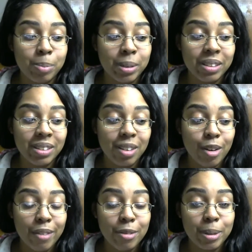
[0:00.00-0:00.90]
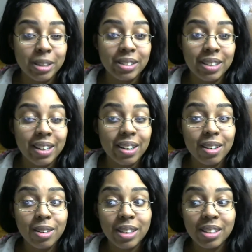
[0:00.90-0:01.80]
But everybody's like,
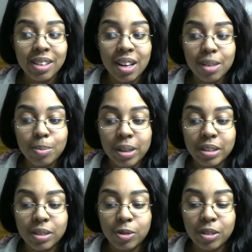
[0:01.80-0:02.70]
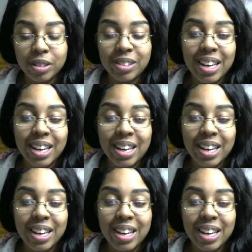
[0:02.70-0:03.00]
oh, that's con prices for you.